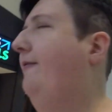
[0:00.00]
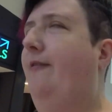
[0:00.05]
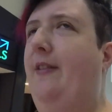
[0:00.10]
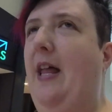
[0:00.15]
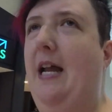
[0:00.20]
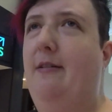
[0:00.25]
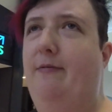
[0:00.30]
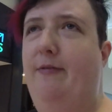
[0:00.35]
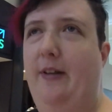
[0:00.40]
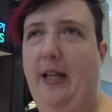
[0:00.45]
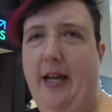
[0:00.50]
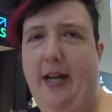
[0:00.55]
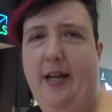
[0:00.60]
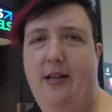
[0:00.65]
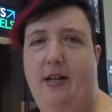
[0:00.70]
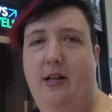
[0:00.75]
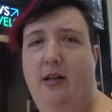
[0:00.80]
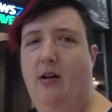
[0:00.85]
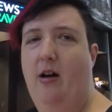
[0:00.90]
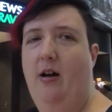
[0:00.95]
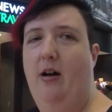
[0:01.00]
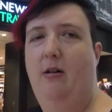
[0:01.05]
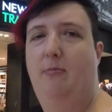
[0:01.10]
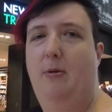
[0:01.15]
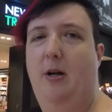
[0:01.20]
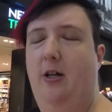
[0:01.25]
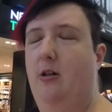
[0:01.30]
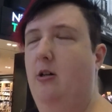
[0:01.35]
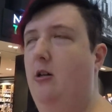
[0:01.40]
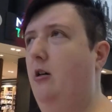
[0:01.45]
thankfully. Oh
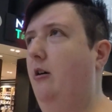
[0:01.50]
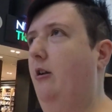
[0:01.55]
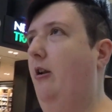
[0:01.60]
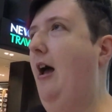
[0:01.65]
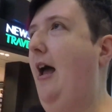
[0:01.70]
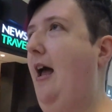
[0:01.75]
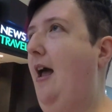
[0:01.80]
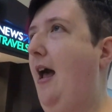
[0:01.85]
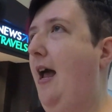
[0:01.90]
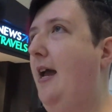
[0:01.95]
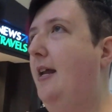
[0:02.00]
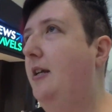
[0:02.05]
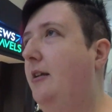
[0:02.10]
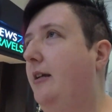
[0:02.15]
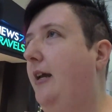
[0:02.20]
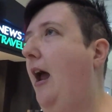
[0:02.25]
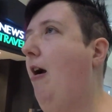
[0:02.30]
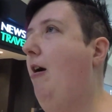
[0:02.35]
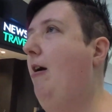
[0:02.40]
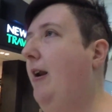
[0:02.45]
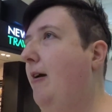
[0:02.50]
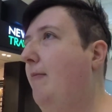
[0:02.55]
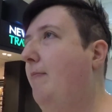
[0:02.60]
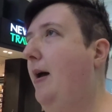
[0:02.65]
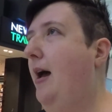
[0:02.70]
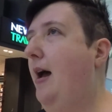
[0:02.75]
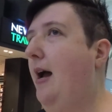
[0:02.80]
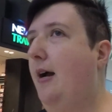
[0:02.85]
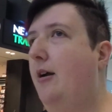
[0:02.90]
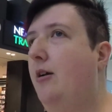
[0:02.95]
my god, I hated carrying that
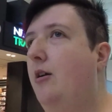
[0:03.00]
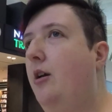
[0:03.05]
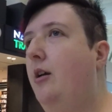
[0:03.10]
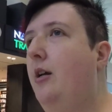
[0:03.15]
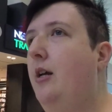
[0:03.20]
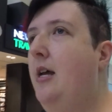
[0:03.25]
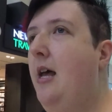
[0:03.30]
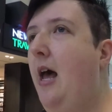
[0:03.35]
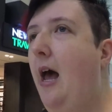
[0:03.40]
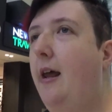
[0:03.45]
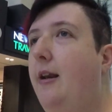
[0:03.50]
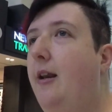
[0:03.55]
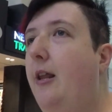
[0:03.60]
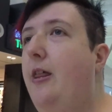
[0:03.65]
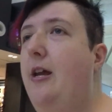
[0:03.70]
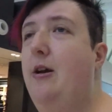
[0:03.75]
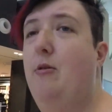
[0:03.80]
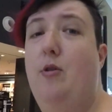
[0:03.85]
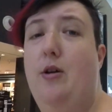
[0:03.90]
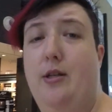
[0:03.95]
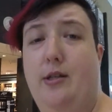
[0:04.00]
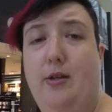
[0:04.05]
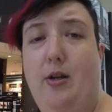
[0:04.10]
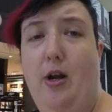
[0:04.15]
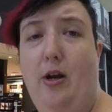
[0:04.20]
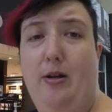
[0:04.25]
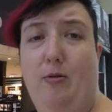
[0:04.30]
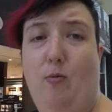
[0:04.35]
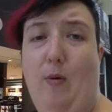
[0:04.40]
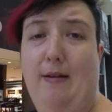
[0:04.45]
bag. And the thing was, it
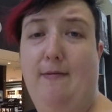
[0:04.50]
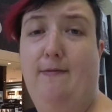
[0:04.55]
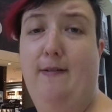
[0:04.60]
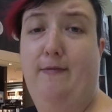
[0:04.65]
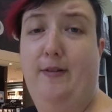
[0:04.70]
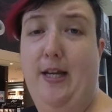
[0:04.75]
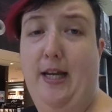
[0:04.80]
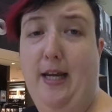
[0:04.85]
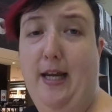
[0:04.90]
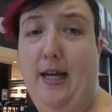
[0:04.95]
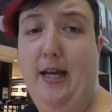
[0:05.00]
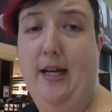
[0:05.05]
only weighed 15